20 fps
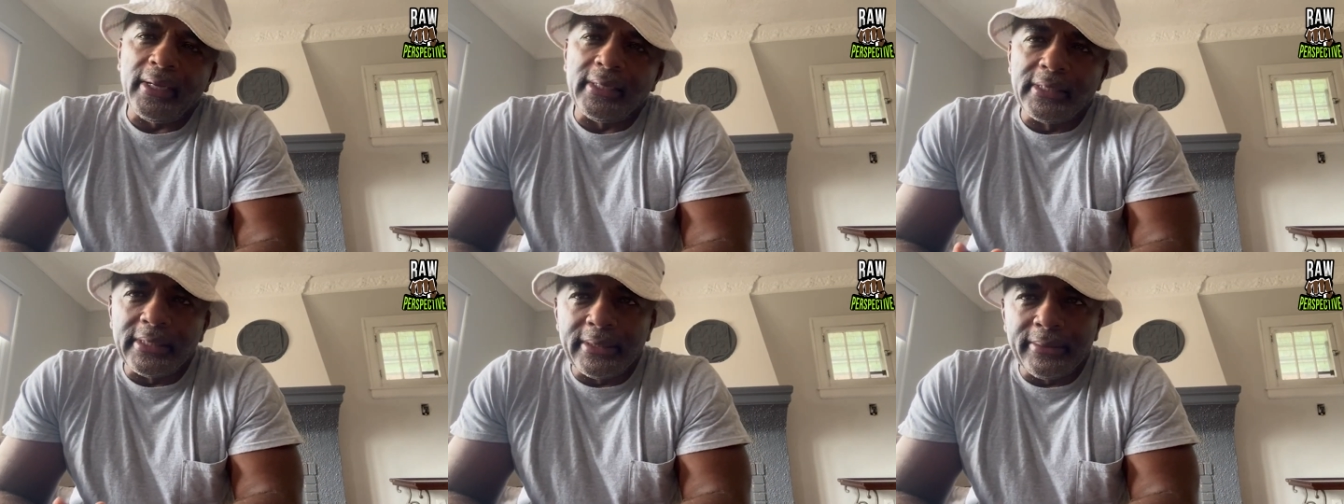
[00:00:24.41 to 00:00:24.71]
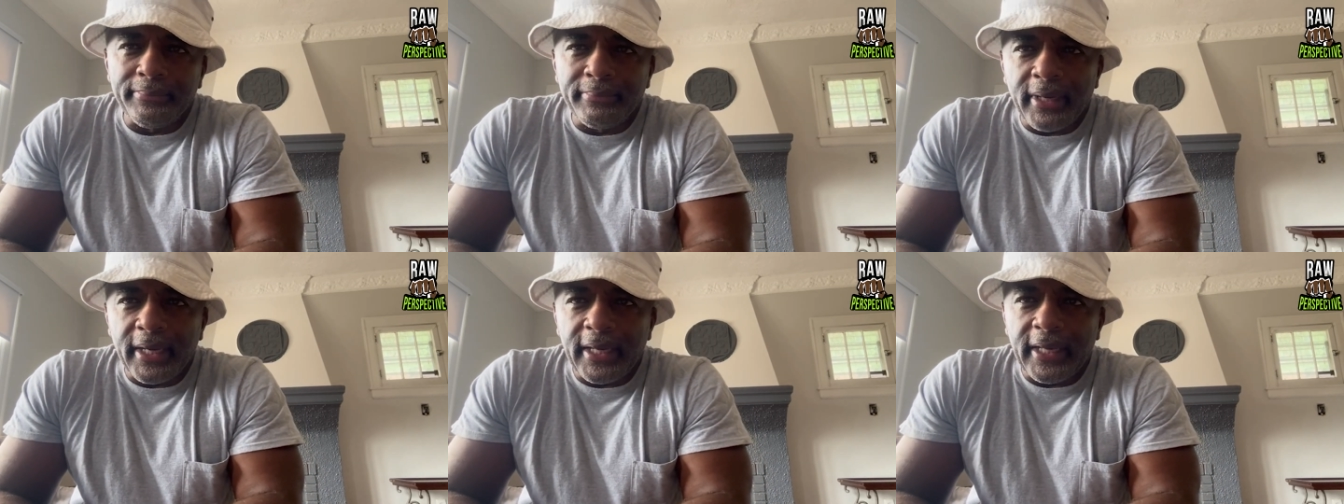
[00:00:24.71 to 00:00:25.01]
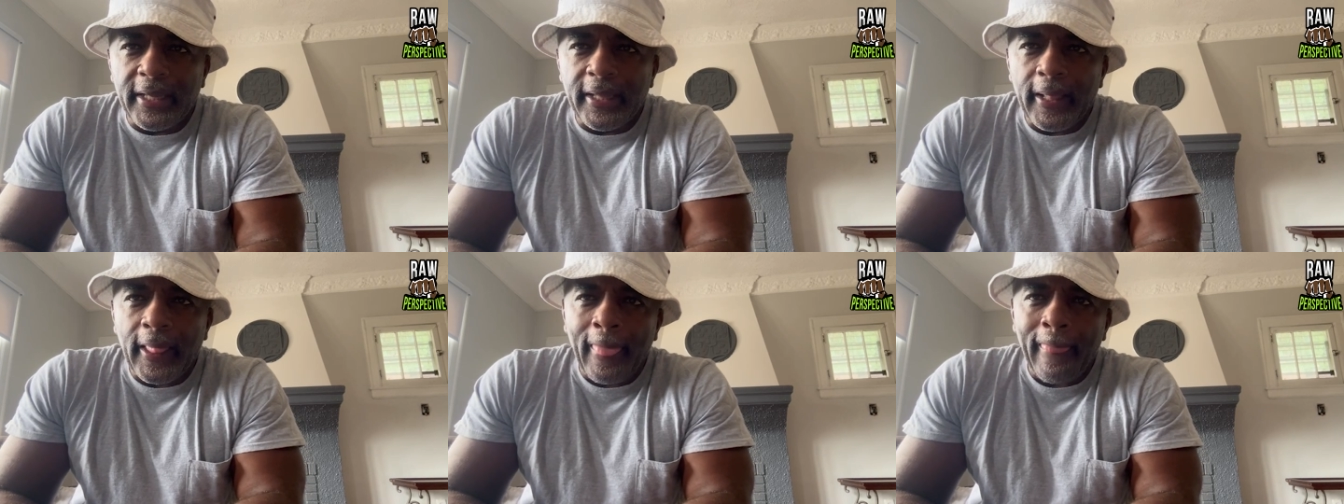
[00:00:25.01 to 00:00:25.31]
good
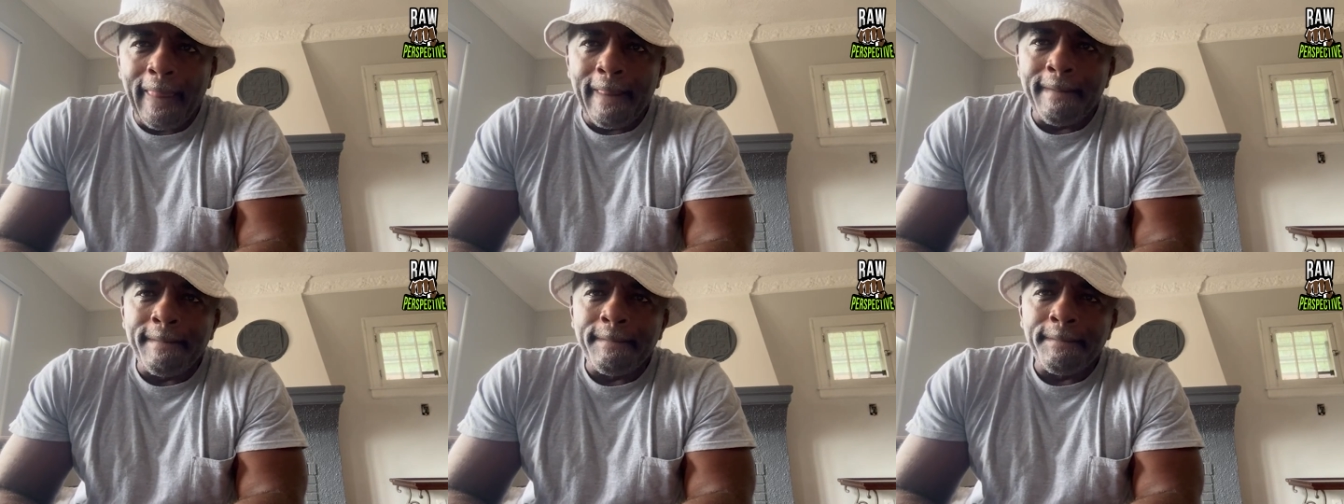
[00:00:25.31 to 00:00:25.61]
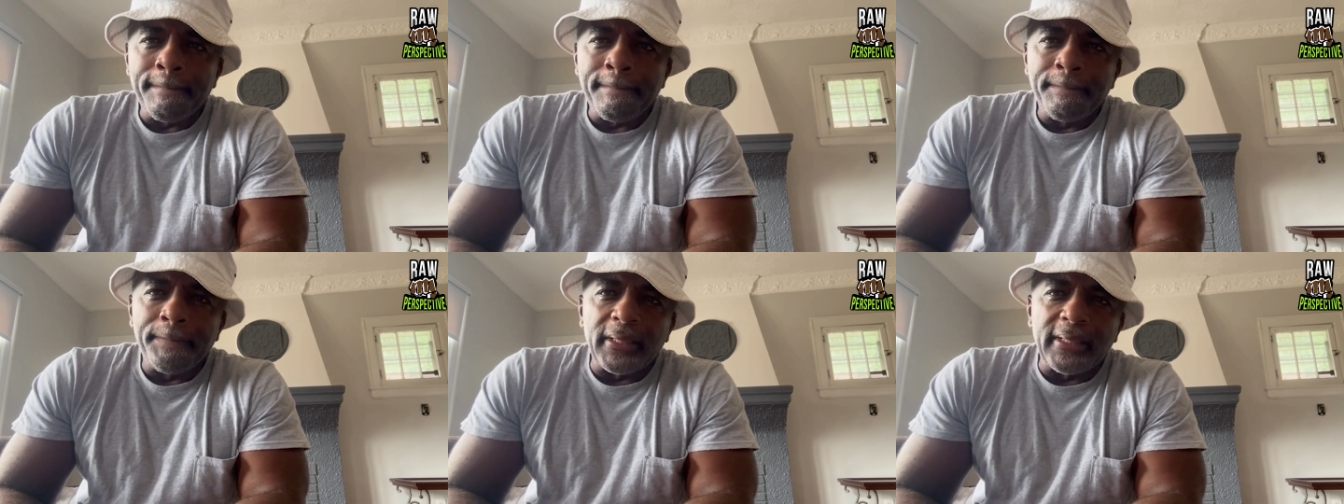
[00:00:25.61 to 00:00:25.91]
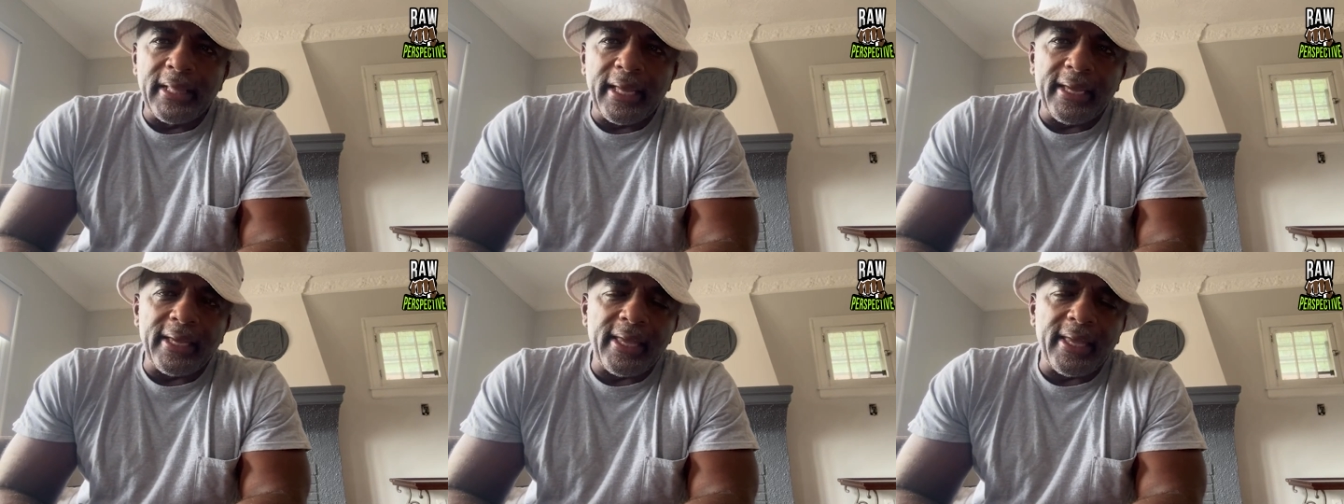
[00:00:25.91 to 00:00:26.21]
money,
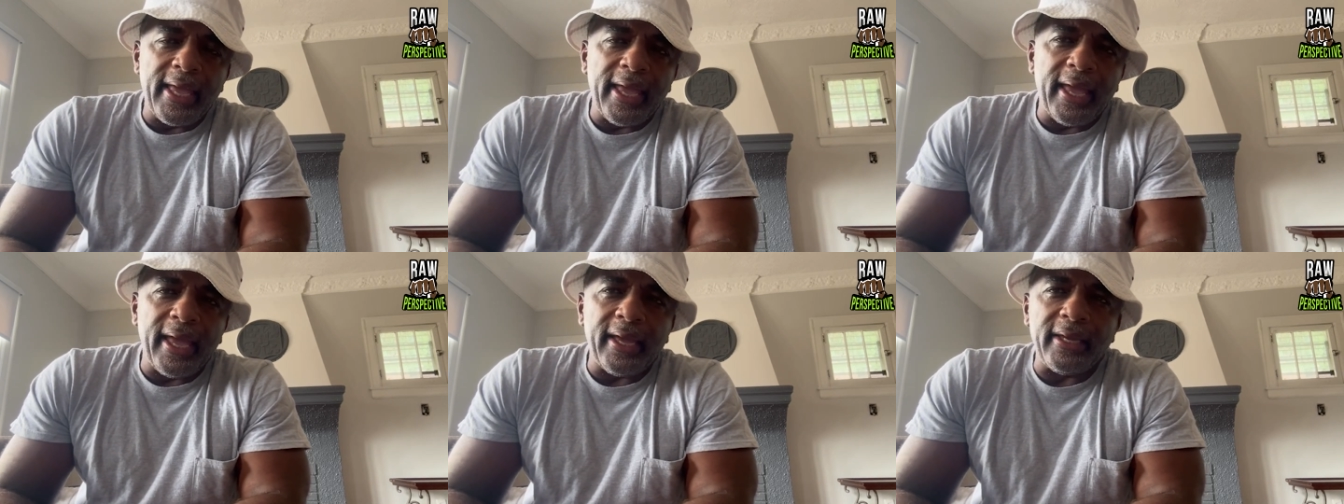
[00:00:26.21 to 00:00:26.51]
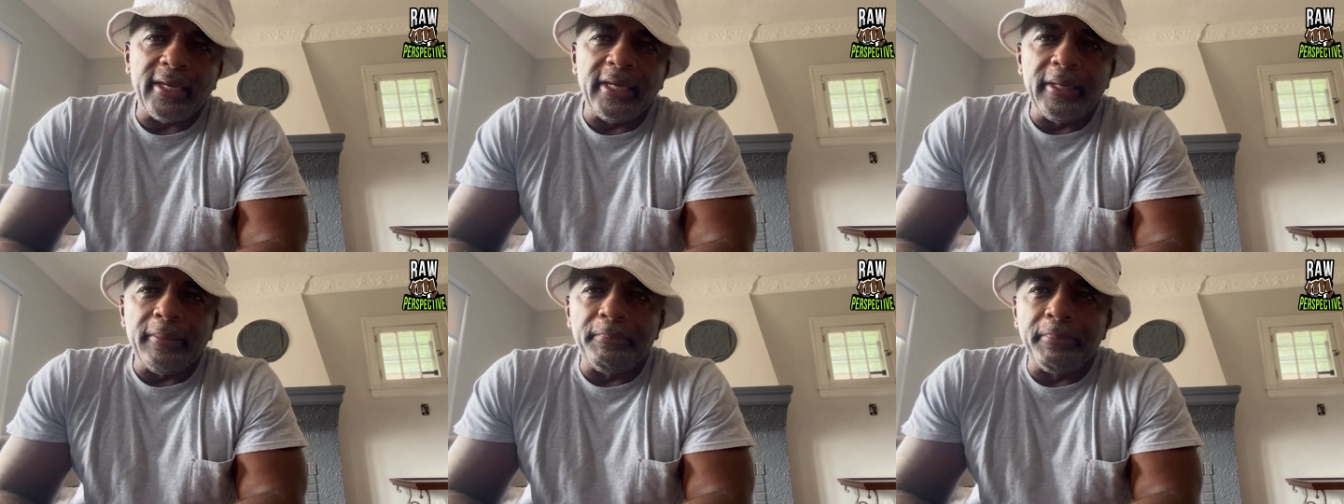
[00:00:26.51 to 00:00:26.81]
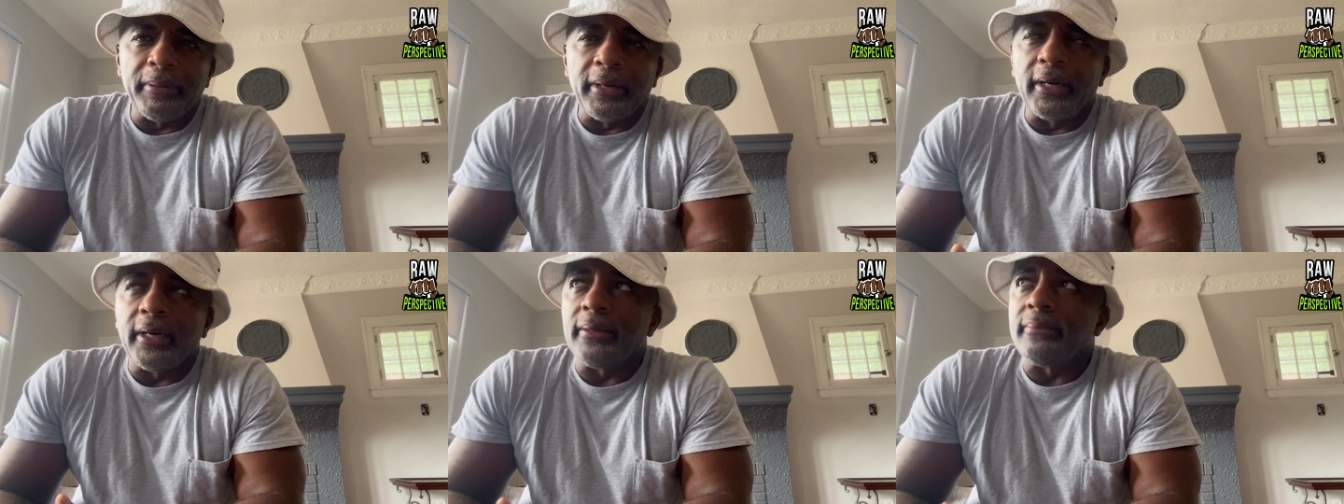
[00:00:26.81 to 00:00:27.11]
but they can't keep
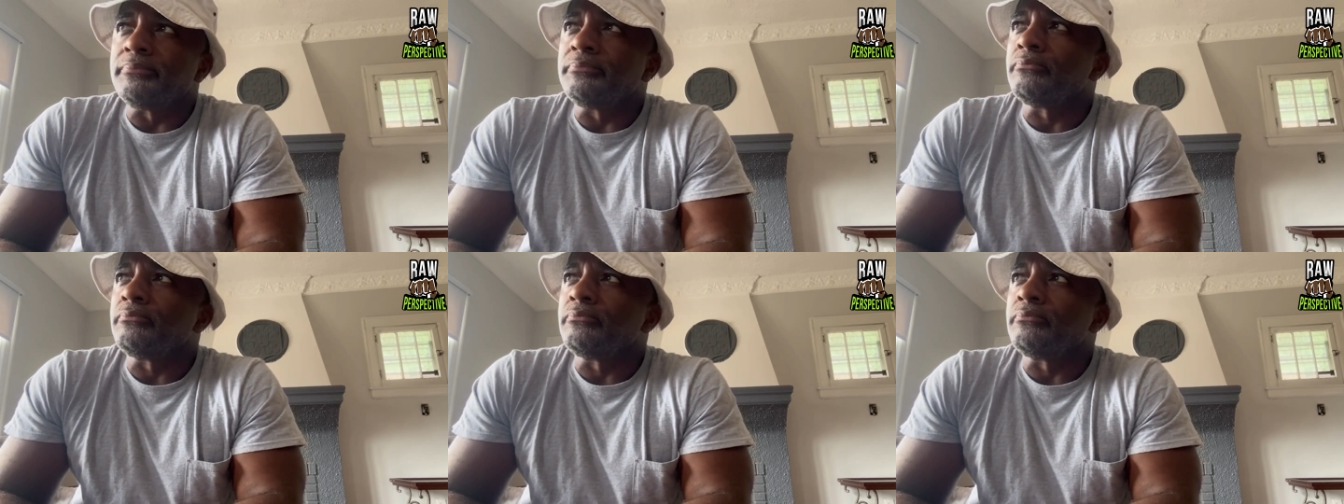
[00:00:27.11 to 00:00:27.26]
up.